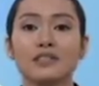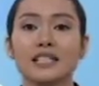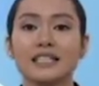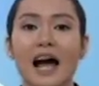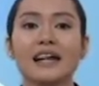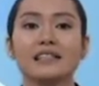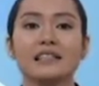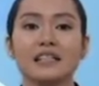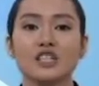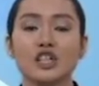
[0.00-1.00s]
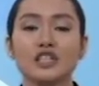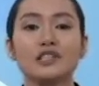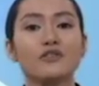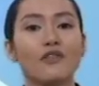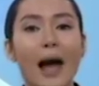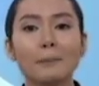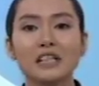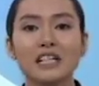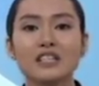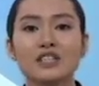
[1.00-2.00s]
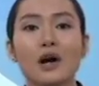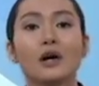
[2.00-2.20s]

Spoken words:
society such as families,